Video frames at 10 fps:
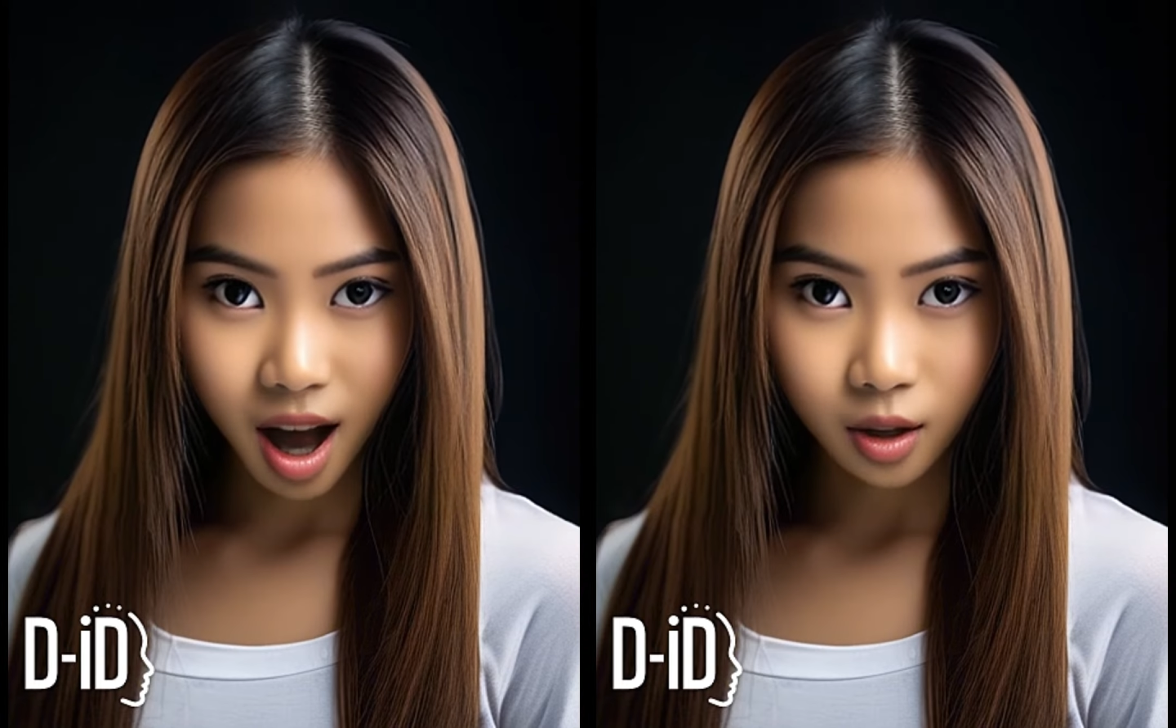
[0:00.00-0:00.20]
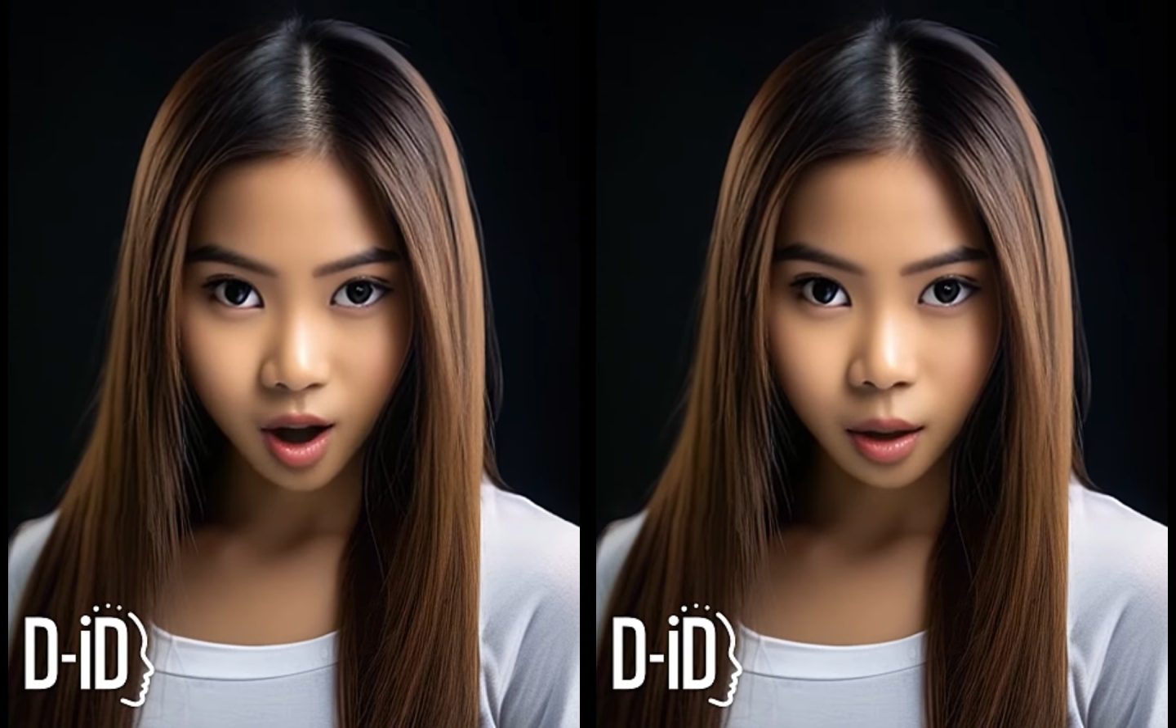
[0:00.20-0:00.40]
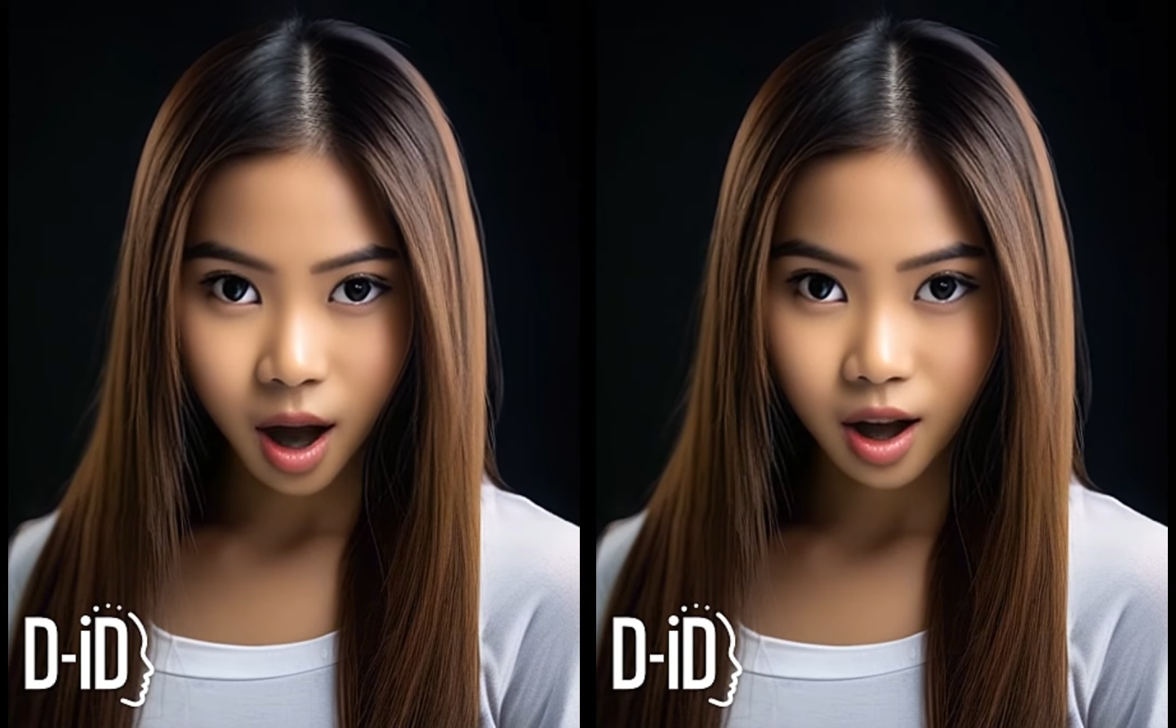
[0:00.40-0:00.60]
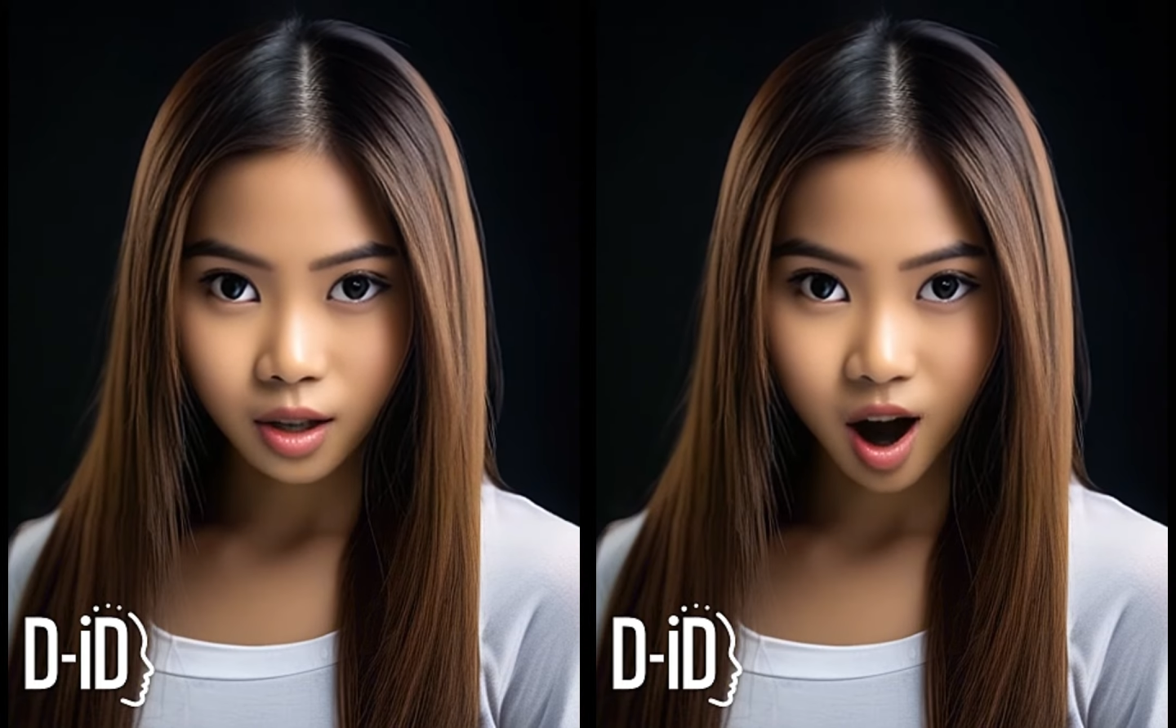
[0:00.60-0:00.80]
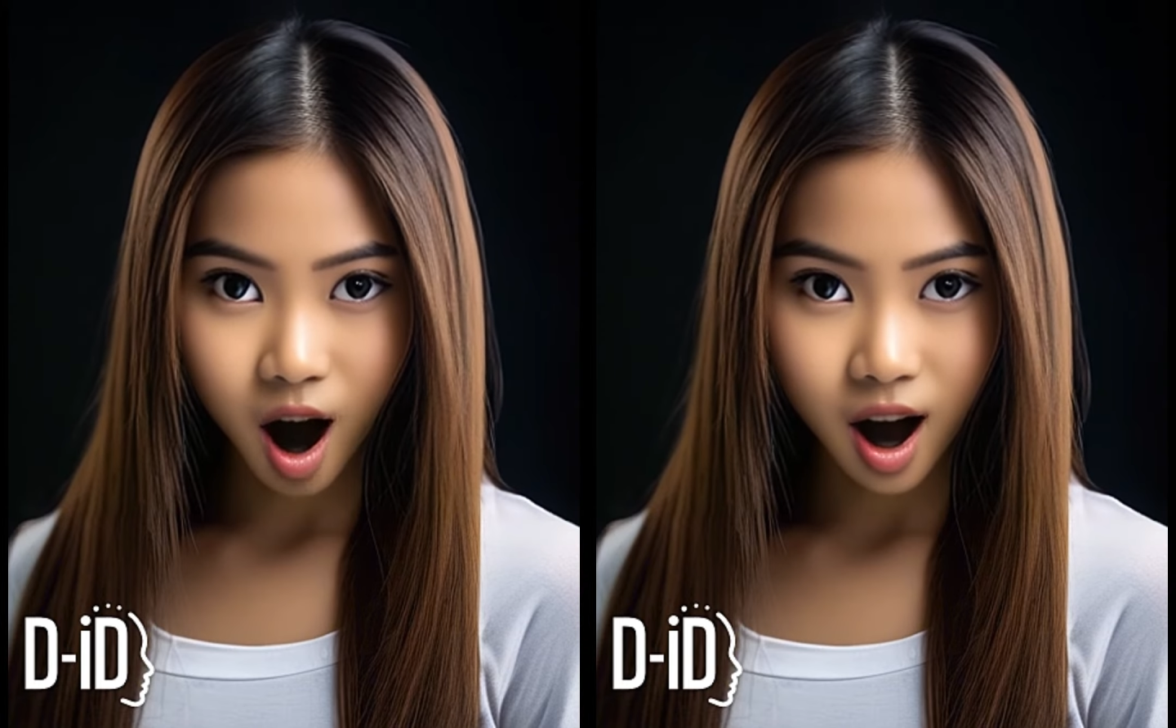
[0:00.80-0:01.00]
every beat
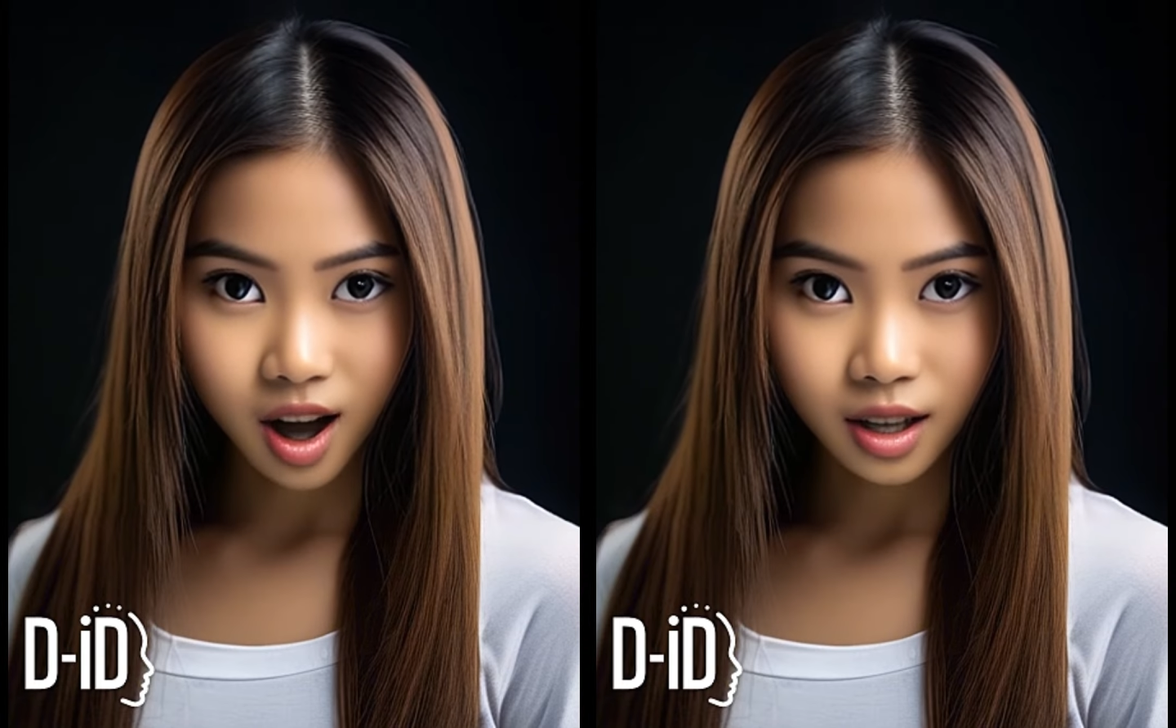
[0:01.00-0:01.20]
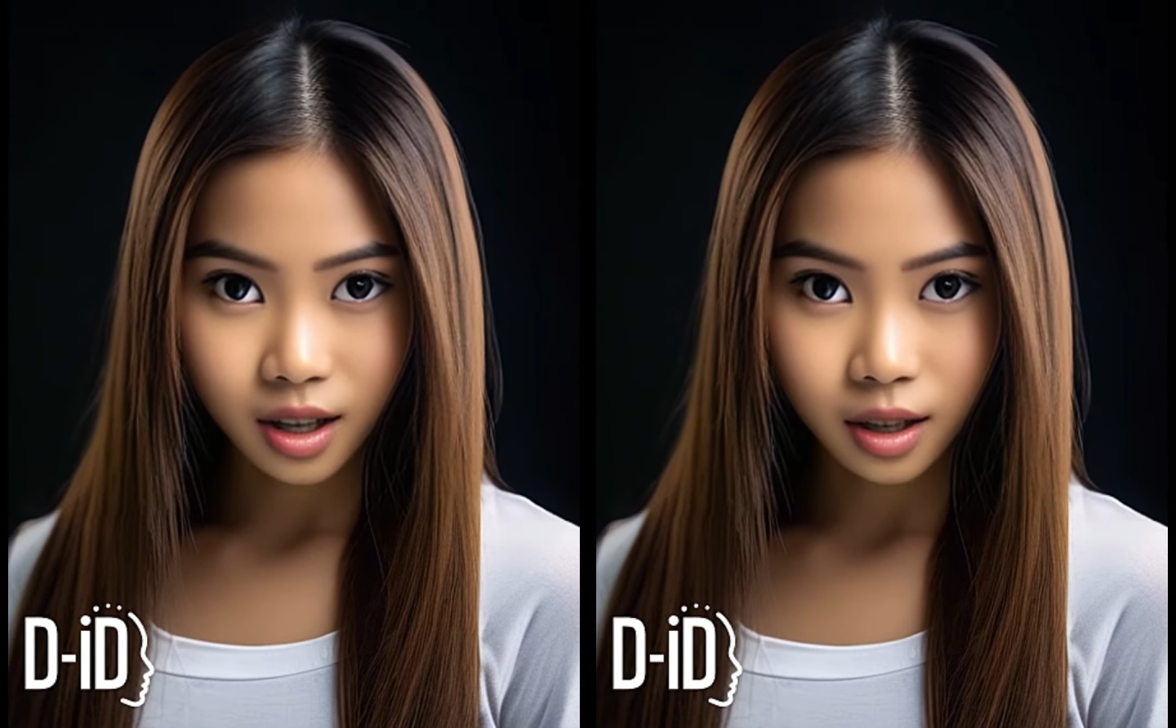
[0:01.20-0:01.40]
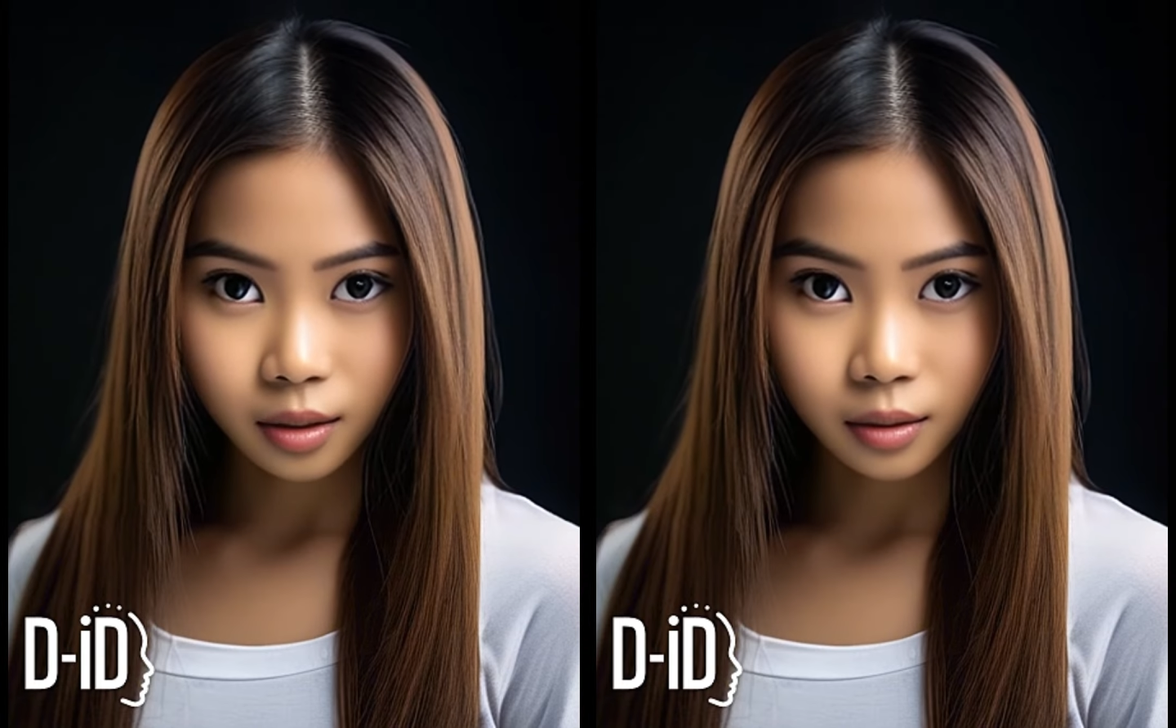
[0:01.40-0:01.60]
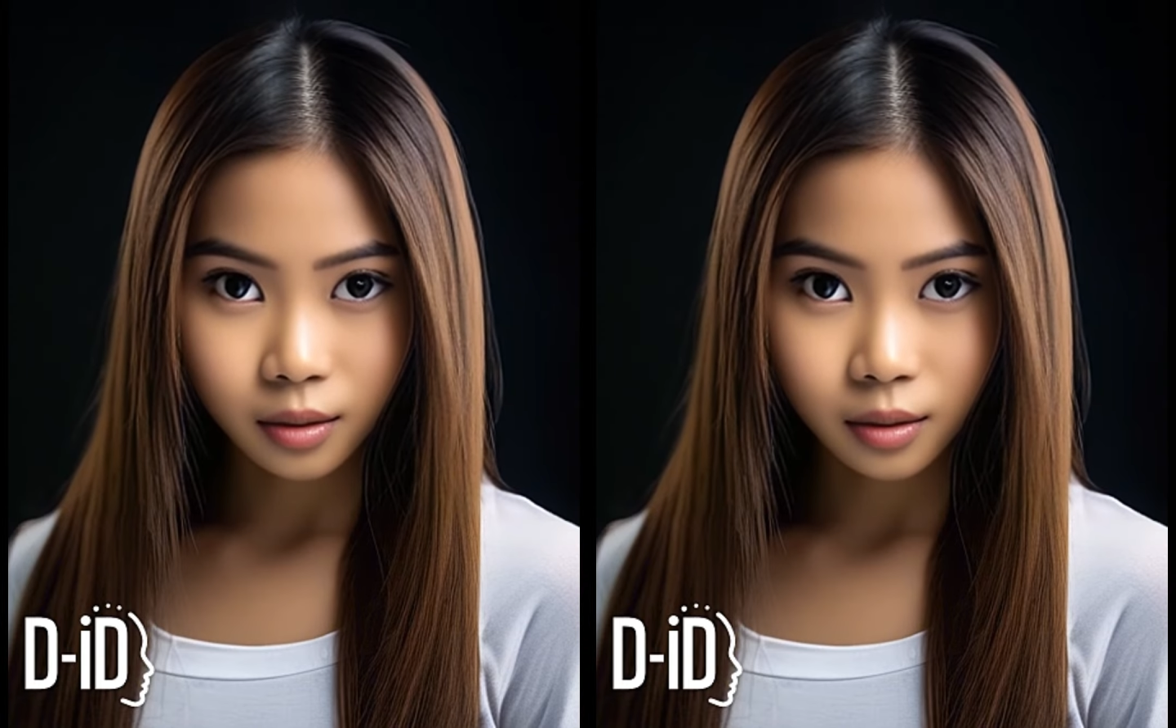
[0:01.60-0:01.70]
of our hearts.